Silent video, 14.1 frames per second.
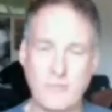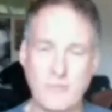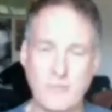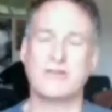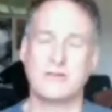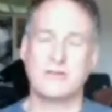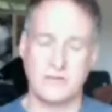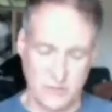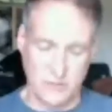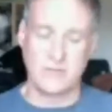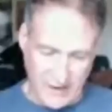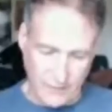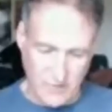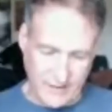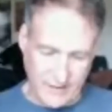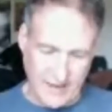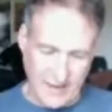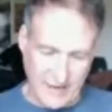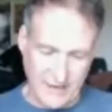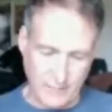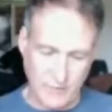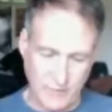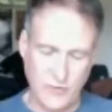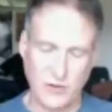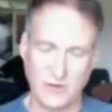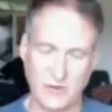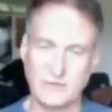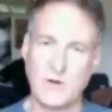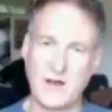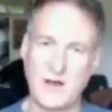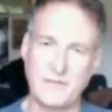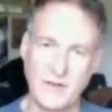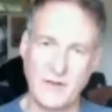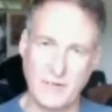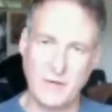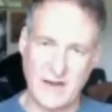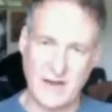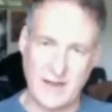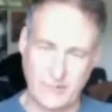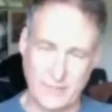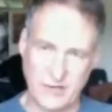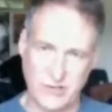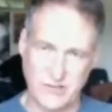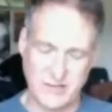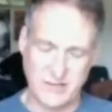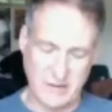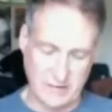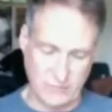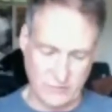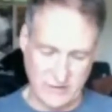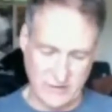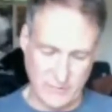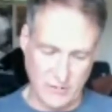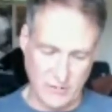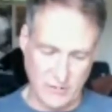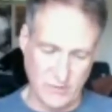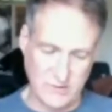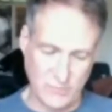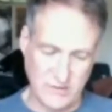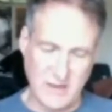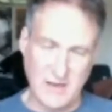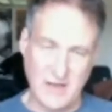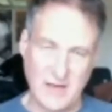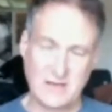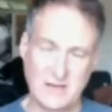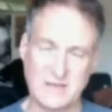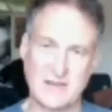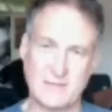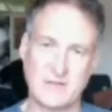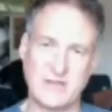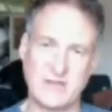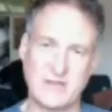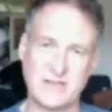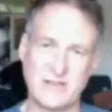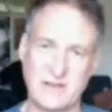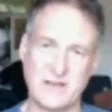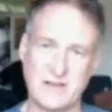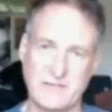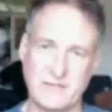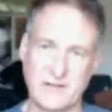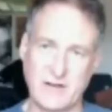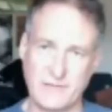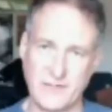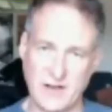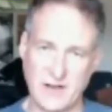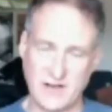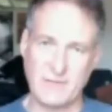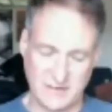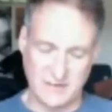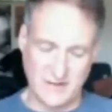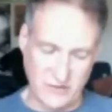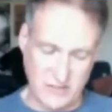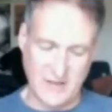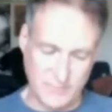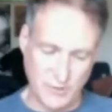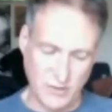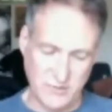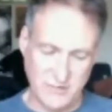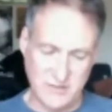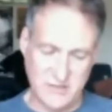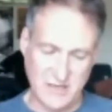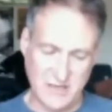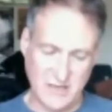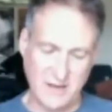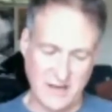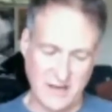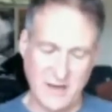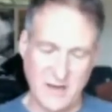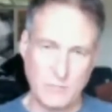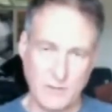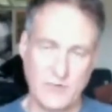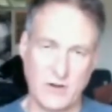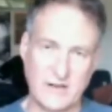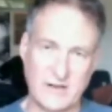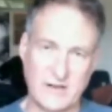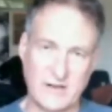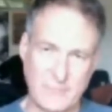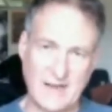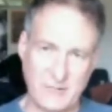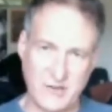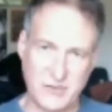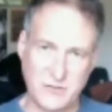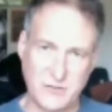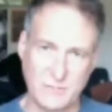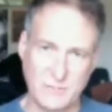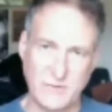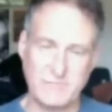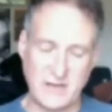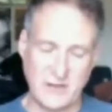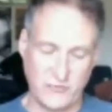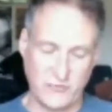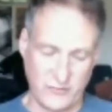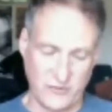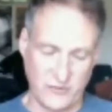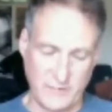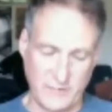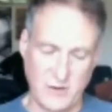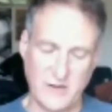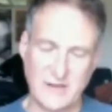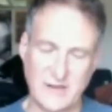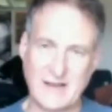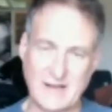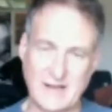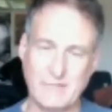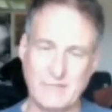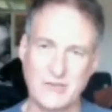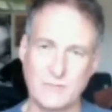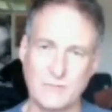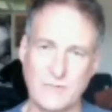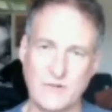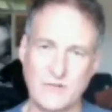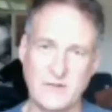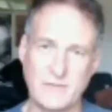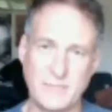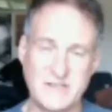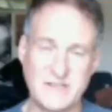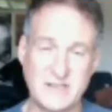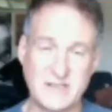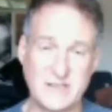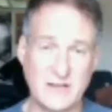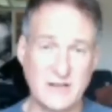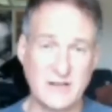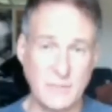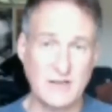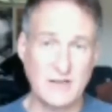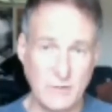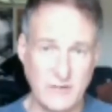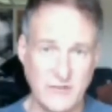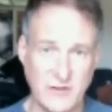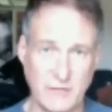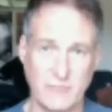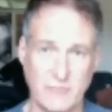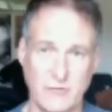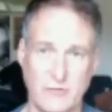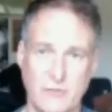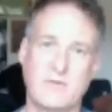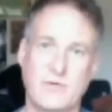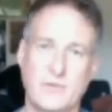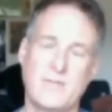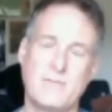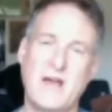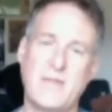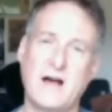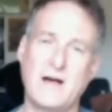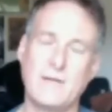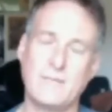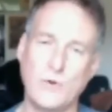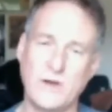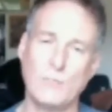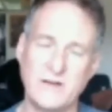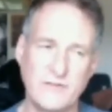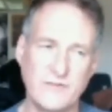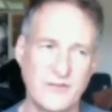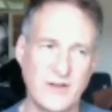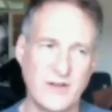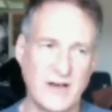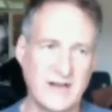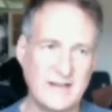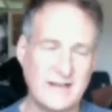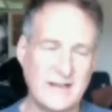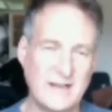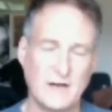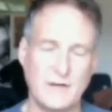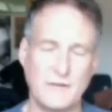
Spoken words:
Collaborations, right, okay, we've got quite a few collaborations going on at the moment, and some of these are going faster than others, but we've got a collaboration with Regis, we've got a collaboration with the Business in the Community group, and I met up with